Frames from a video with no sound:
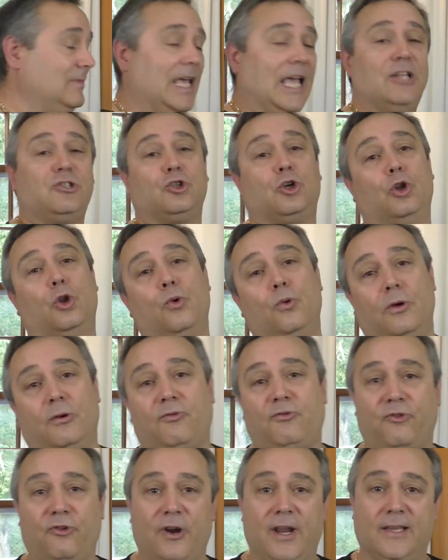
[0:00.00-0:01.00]
it's
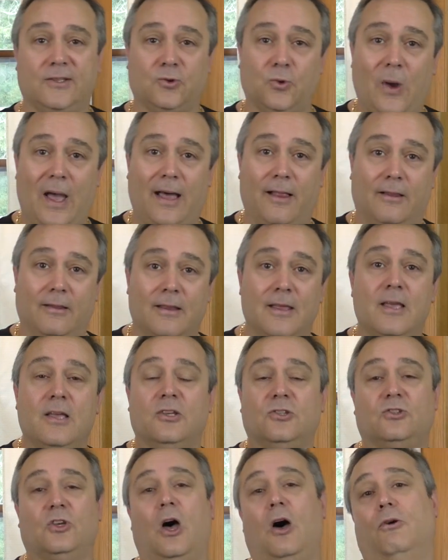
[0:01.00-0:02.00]
gluten-free as well.
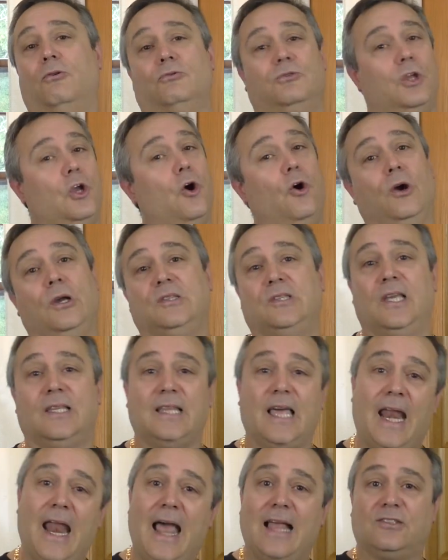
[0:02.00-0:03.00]
So, the only thing
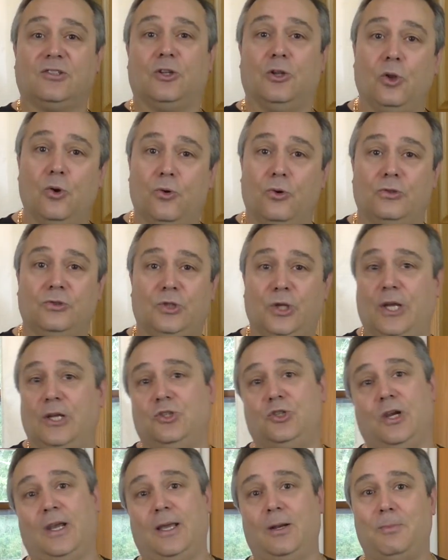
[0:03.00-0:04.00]
that adds gluten to your
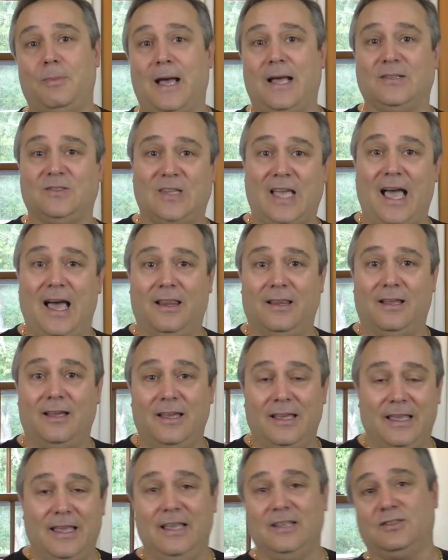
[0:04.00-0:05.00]
chicken
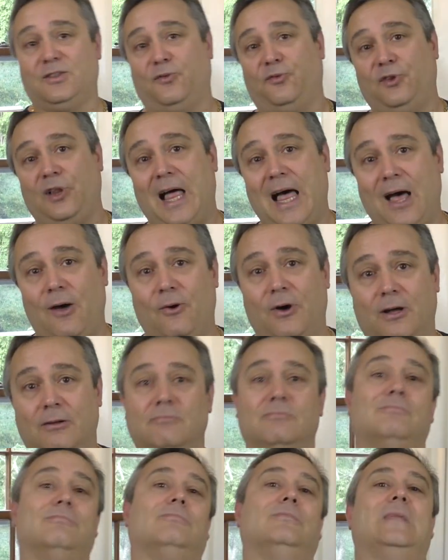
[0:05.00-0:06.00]
marsala is the flour.
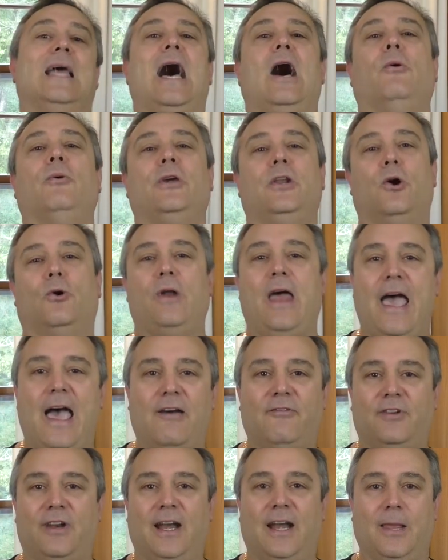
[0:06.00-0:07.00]
Now we don't
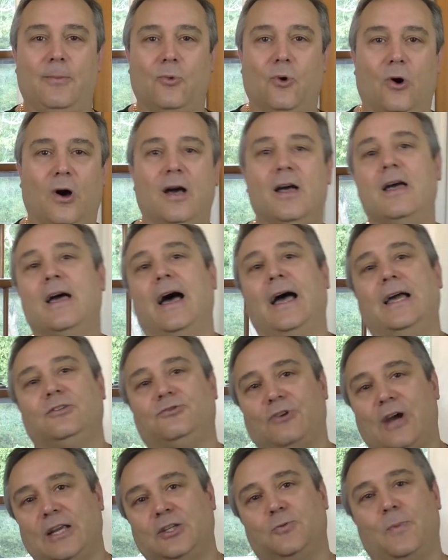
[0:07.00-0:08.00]
have it anymore. I
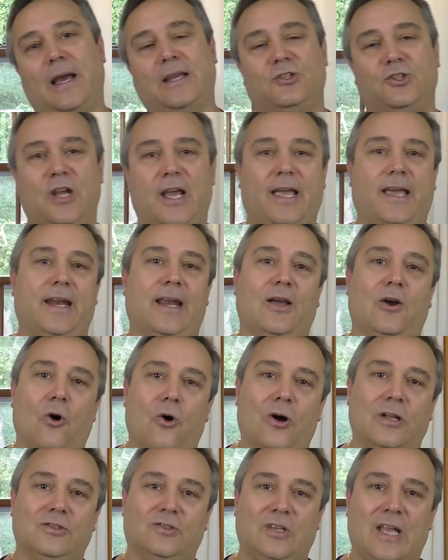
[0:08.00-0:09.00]
dredge my chicken in
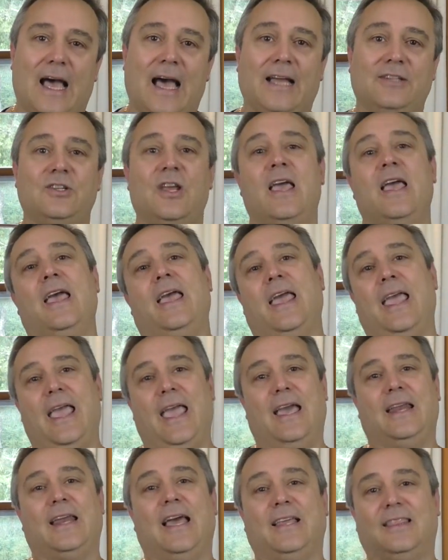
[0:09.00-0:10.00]
cornstarch,
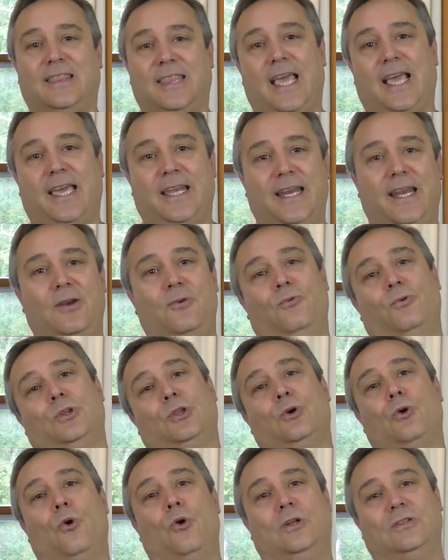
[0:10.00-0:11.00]
and I thicken it
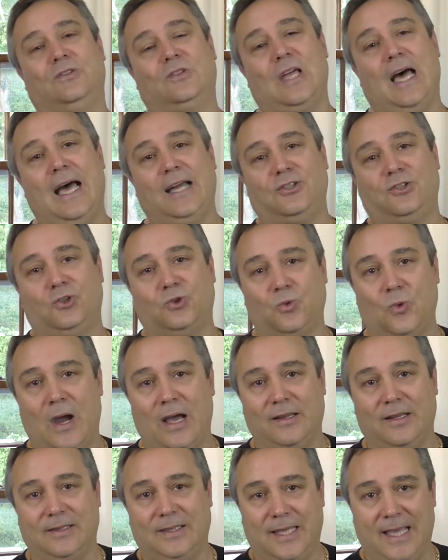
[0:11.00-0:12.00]
with cornstarch as
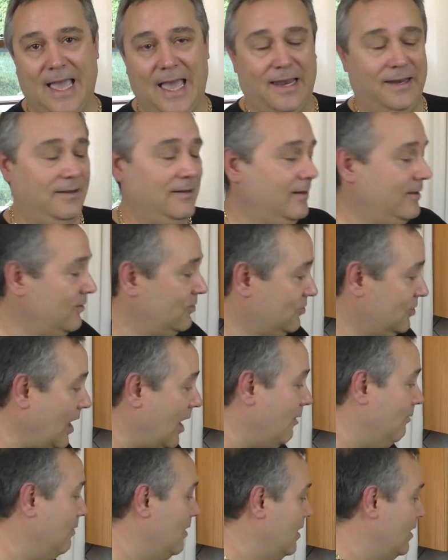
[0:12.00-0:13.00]
well at the end.
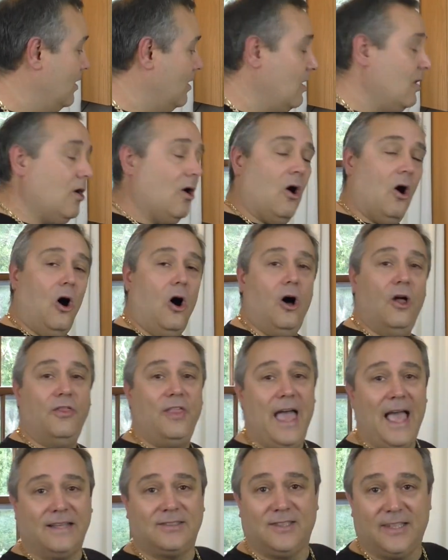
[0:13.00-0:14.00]
So, all
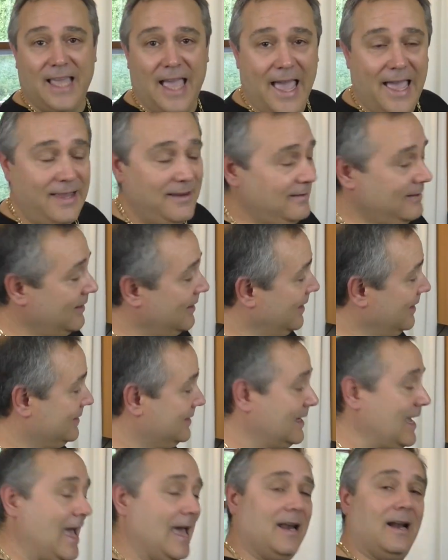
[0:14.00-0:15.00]
that's getting, it's
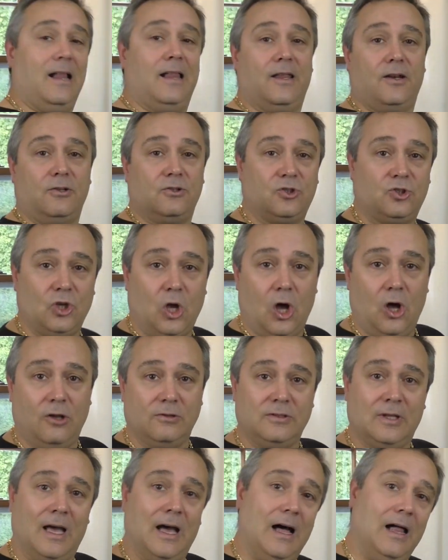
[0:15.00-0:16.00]
getting a little
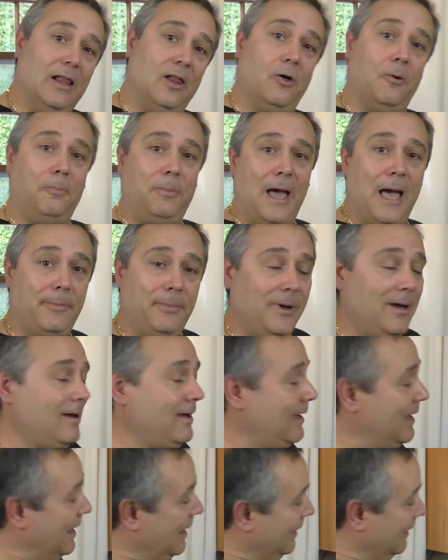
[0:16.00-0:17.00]
salt, a little
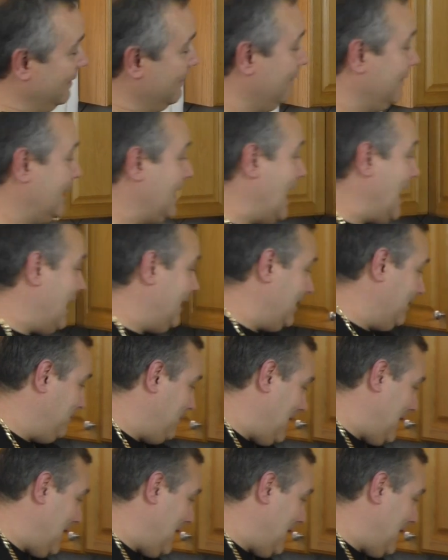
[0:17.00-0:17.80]
pepper, and a little garlic